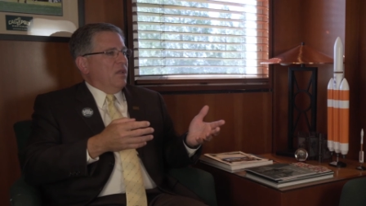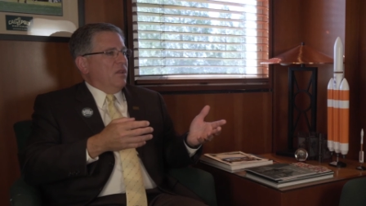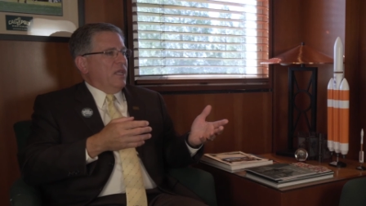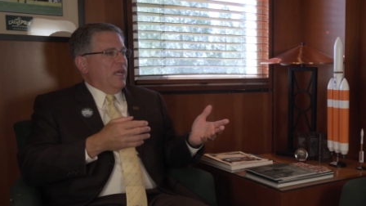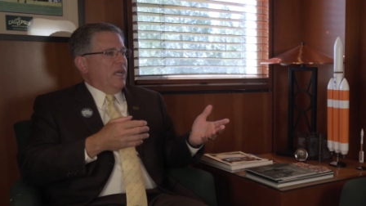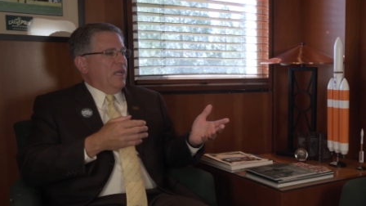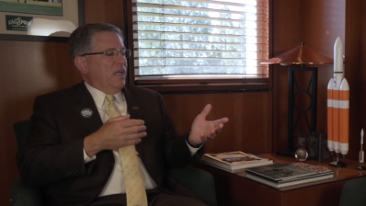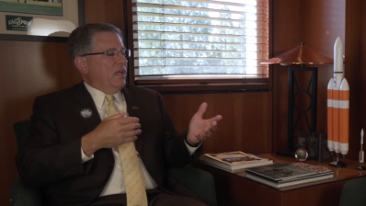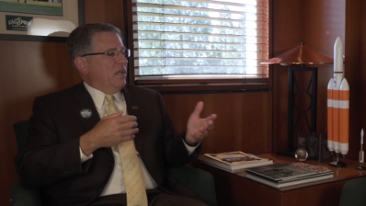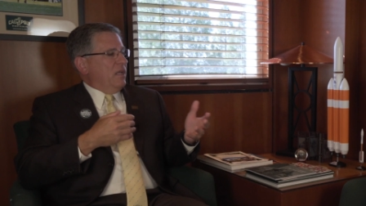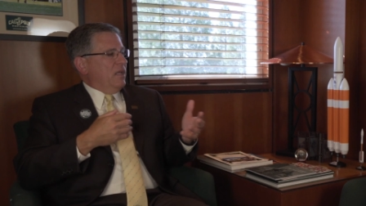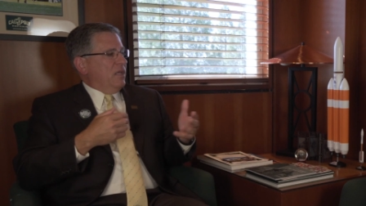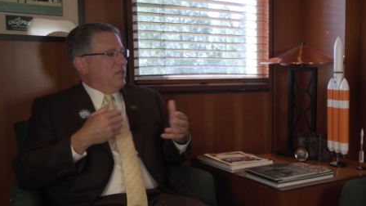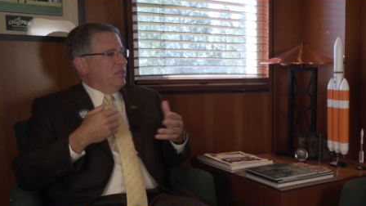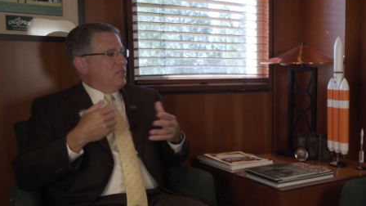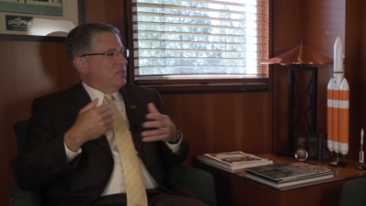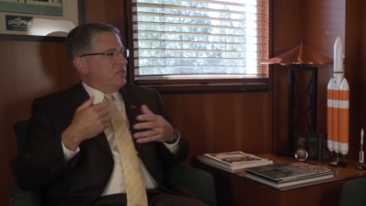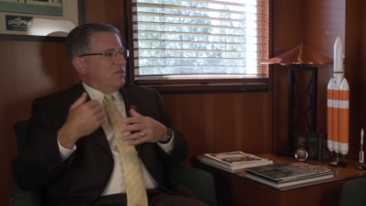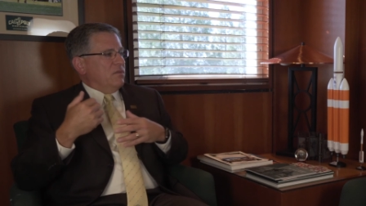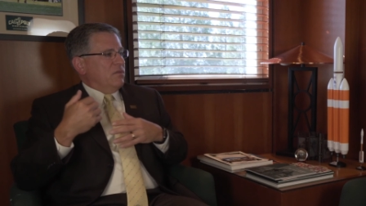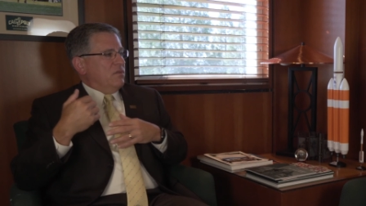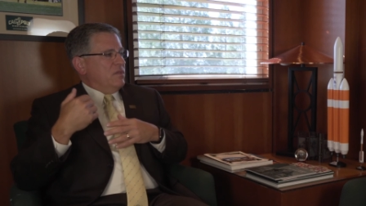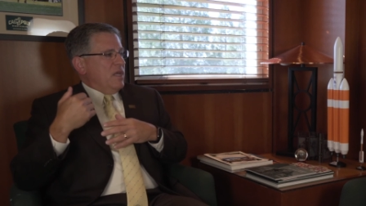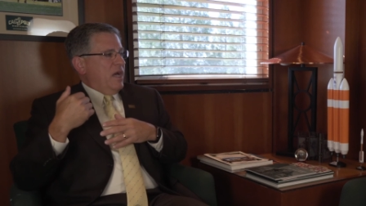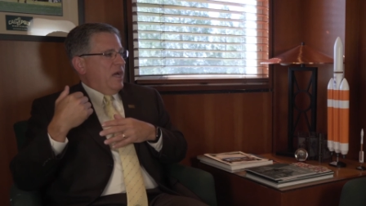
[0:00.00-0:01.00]
that
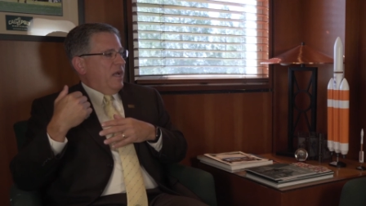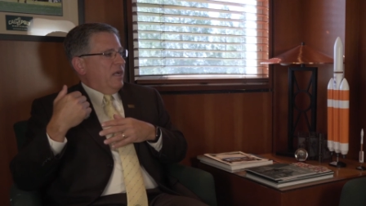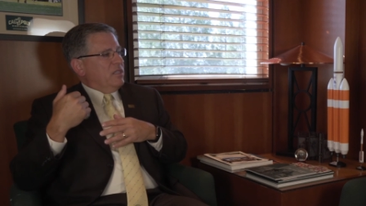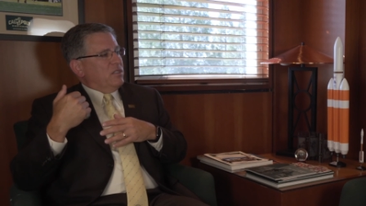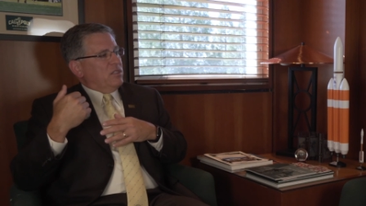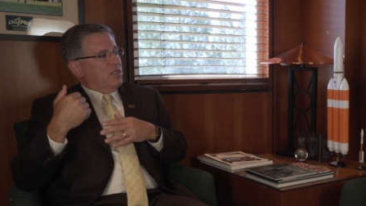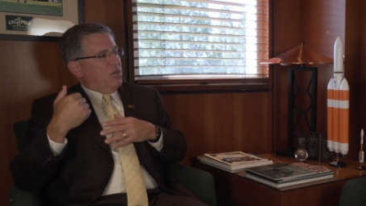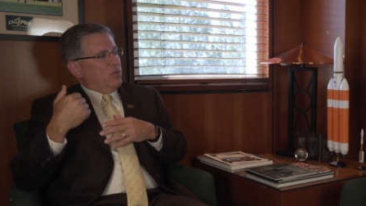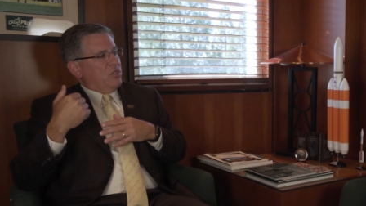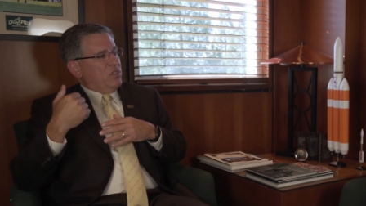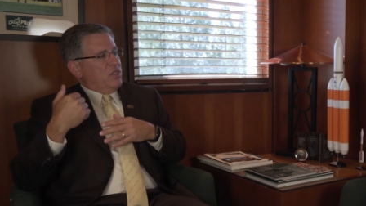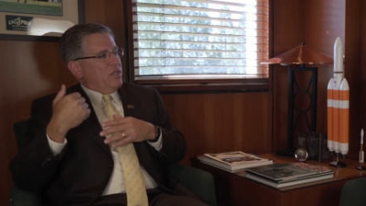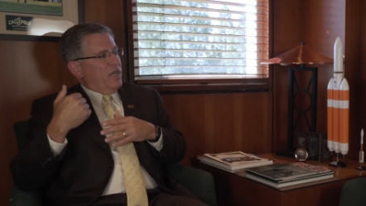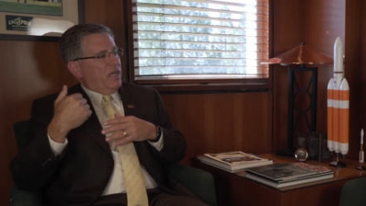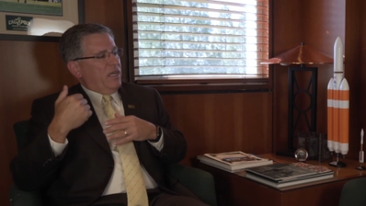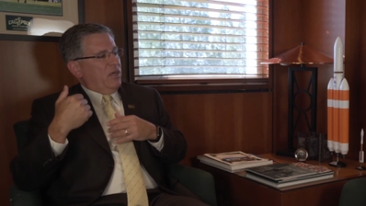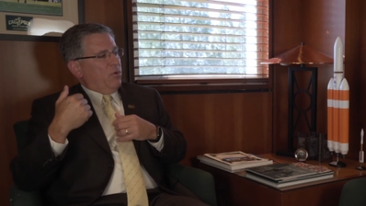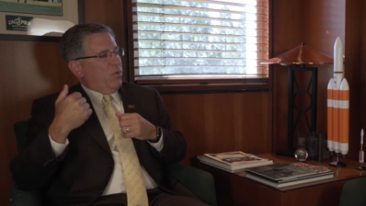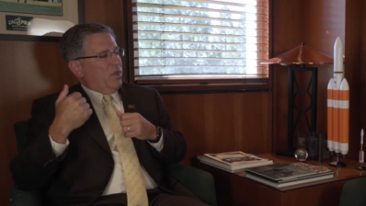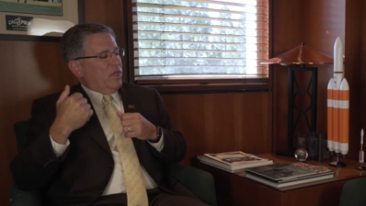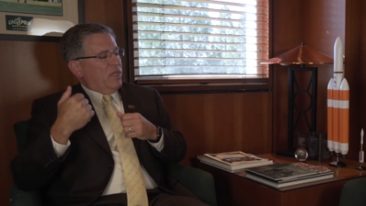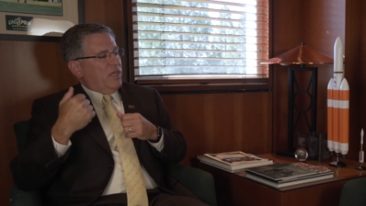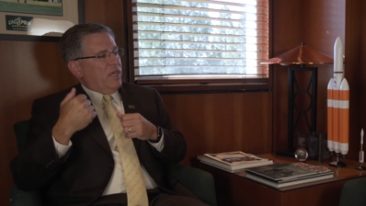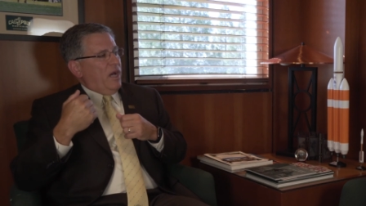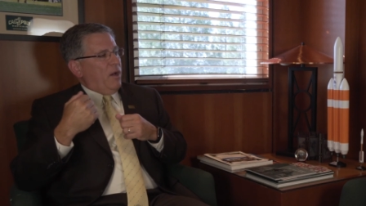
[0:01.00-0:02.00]
is not
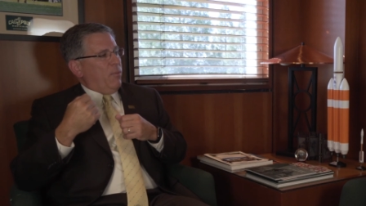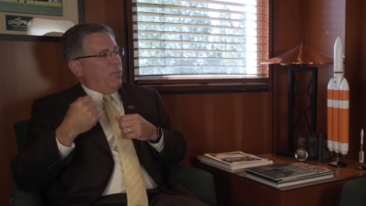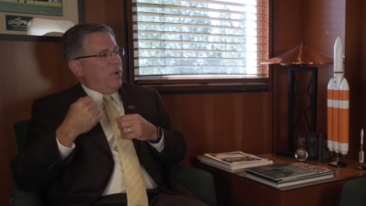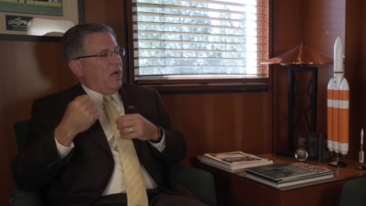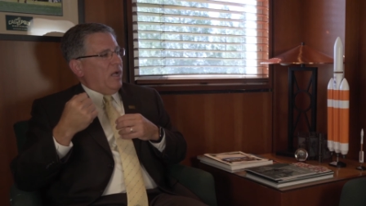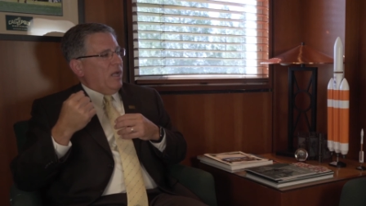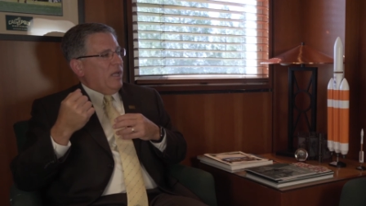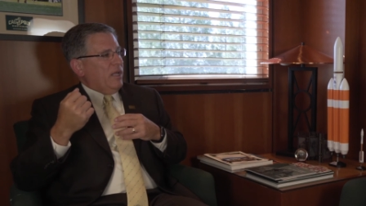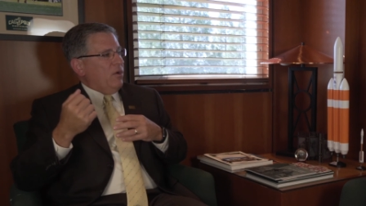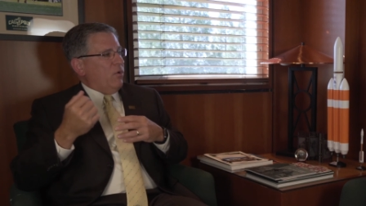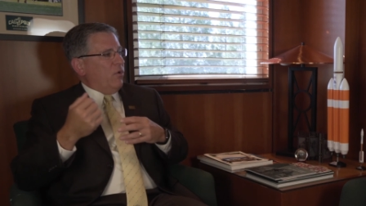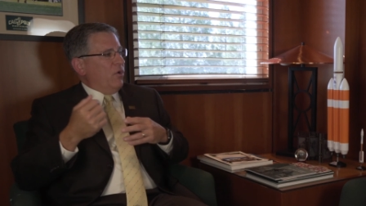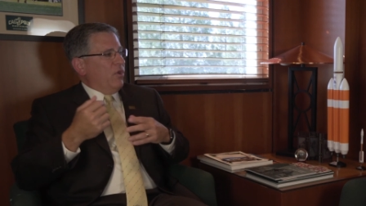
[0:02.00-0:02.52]
associated with Cal Poly,